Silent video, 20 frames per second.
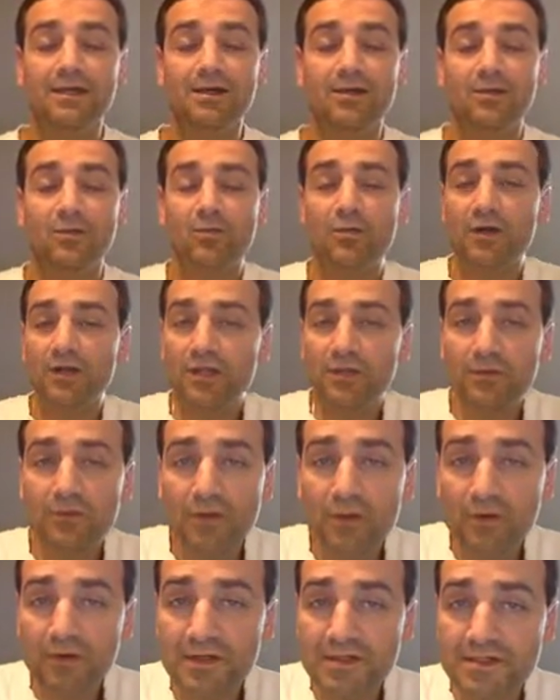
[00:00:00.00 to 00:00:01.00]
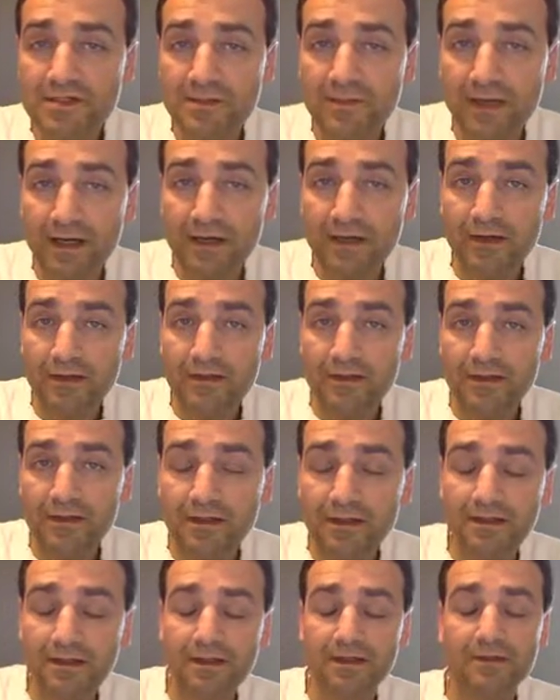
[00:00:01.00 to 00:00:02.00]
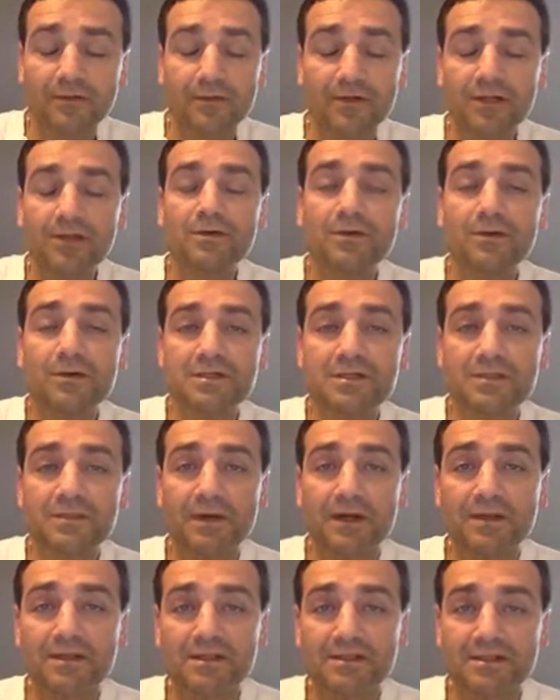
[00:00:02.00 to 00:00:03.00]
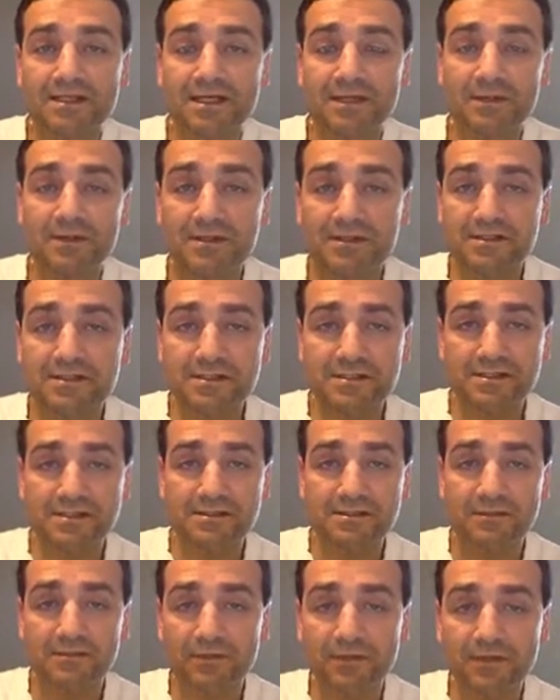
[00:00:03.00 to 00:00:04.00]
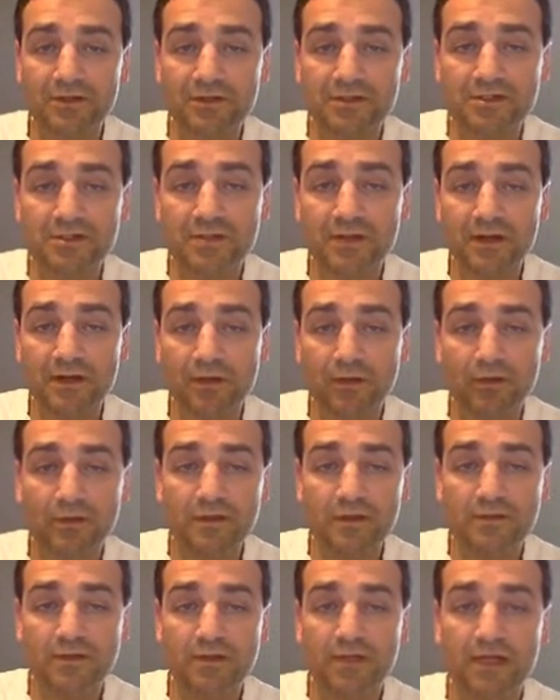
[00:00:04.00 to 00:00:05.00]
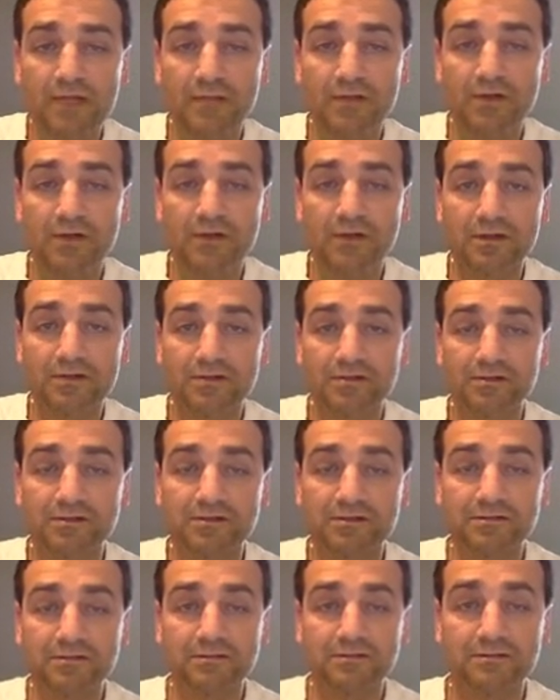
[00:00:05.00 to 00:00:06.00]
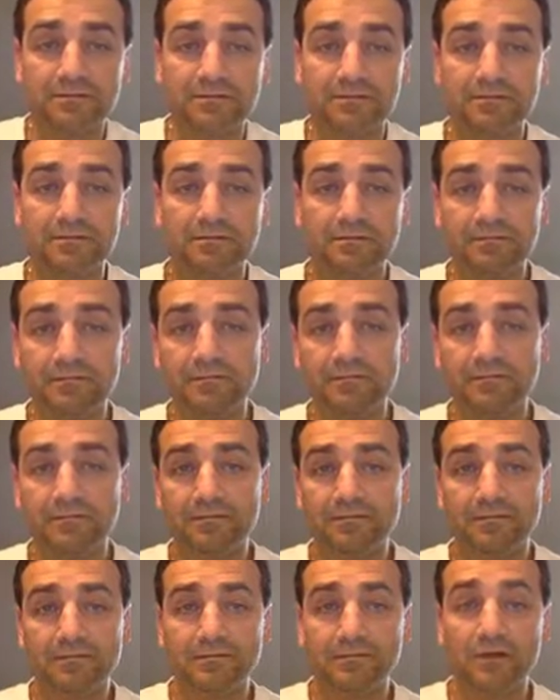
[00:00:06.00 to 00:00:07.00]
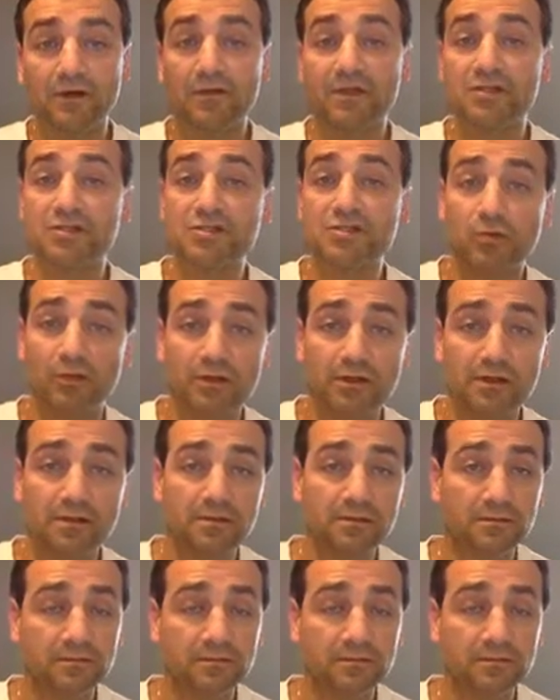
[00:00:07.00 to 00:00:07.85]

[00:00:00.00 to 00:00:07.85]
What do you notice about the sediments? What do you notice about all these rock particles? Are they sorted?